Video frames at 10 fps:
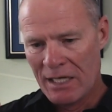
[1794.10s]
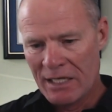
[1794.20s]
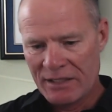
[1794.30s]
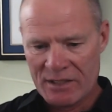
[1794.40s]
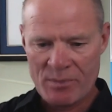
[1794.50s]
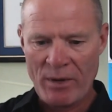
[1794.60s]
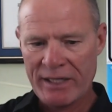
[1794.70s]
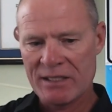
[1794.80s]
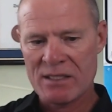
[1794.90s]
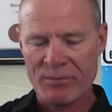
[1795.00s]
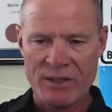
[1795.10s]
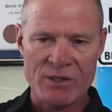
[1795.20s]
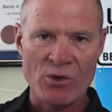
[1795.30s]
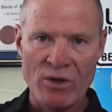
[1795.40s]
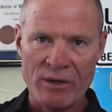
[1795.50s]
despite some
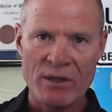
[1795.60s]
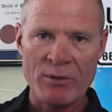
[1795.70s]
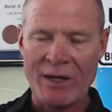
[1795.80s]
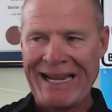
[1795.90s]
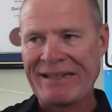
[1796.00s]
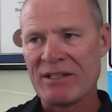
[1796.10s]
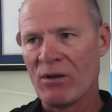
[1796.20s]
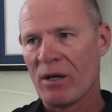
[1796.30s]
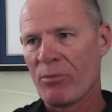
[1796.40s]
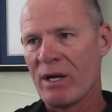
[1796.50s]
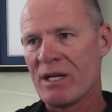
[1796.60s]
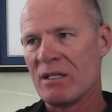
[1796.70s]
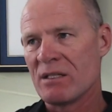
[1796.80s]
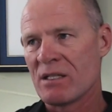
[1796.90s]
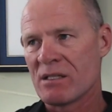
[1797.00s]
disagreement about anti-lock
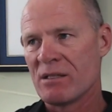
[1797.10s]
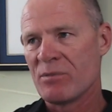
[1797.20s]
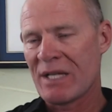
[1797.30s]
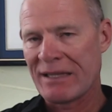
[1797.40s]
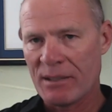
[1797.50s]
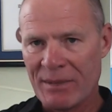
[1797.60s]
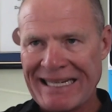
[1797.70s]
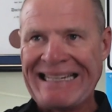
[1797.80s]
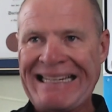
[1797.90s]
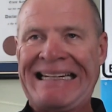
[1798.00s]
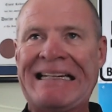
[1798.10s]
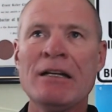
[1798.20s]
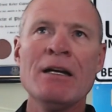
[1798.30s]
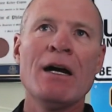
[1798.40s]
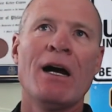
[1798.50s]
braking systems at the beginning,
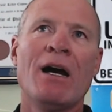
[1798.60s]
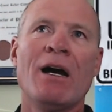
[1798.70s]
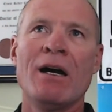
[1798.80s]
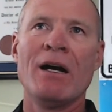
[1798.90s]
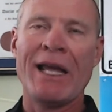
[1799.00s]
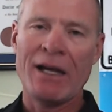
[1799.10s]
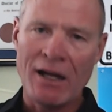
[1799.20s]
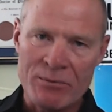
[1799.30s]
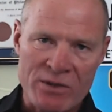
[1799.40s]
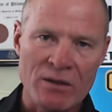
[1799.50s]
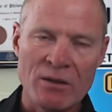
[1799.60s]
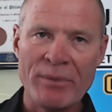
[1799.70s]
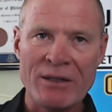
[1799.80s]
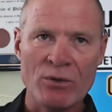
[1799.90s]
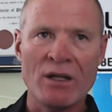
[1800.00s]
and I'm still a
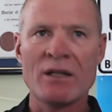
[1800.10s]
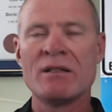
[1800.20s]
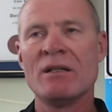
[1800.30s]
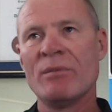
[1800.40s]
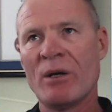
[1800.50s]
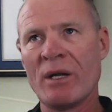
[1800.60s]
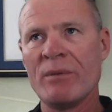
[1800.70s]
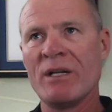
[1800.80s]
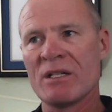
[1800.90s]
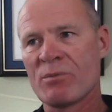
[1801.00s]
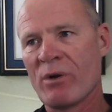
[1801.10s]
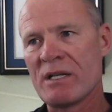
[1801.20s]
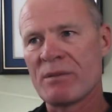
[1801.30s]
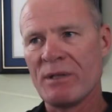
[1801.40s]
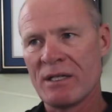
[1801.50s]
bit reluctant about ABS
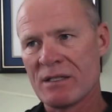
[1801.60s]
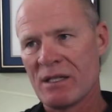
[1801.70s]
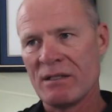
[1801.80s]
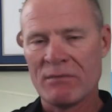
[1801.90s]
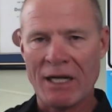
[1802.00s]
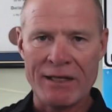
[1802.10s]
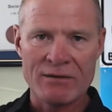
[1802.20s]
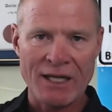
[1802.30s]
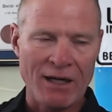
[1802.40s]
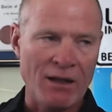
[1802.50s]
brakes because I kind of